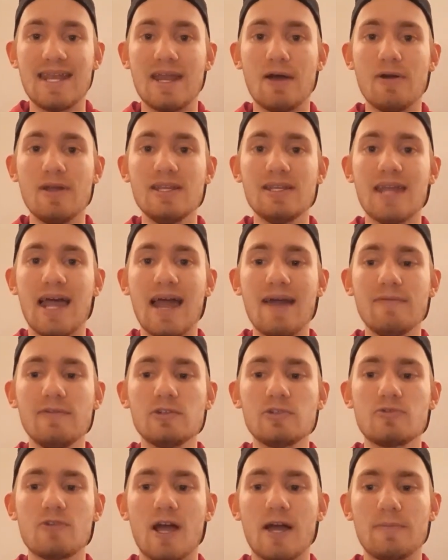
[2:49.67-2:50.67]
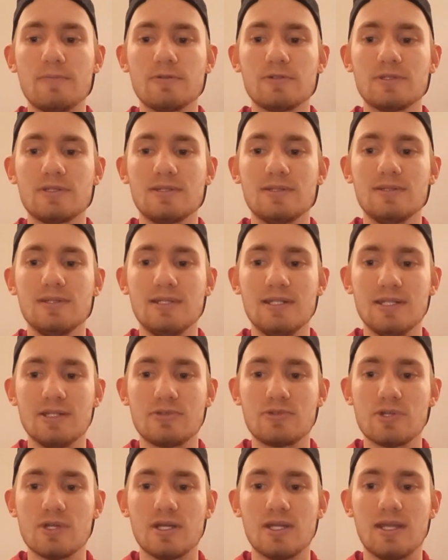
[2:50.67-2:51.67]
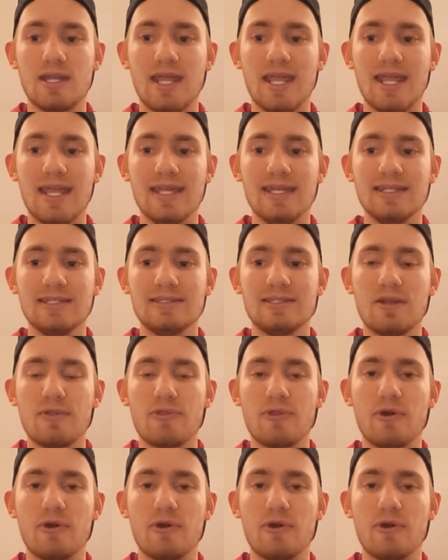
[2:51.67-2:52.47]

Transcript: Now his average draft position is